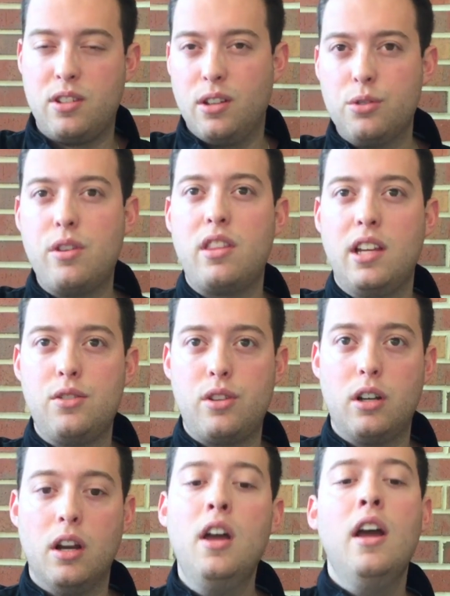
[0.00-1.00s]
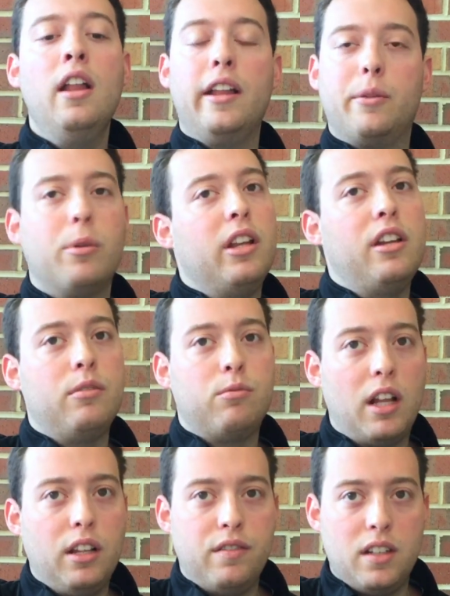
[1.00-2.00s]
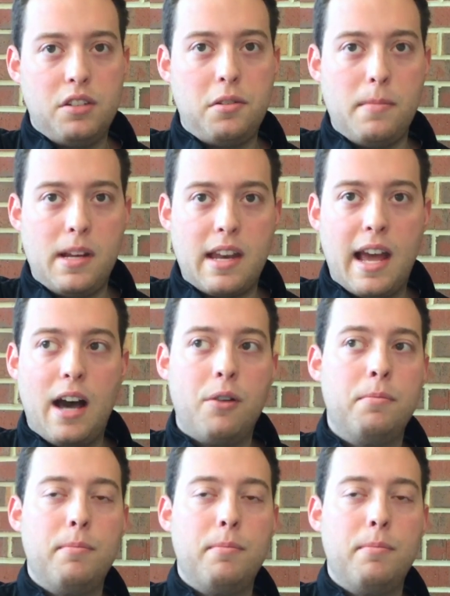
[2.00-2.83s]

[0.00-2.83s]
And those are things that are like really relevant to me now.